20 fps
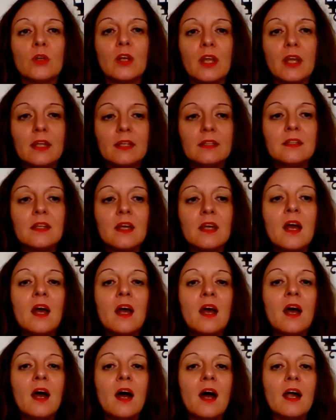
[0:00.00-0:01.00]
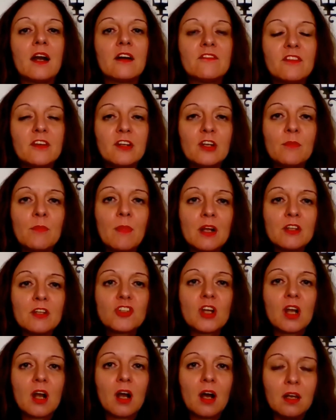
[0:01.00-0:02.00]
it will end, are very
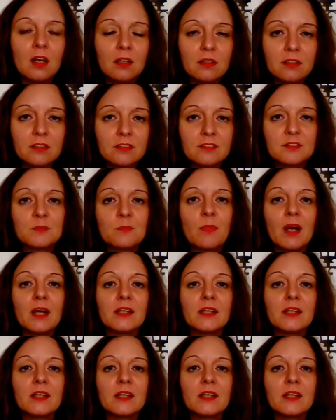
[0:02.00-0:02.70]
much colored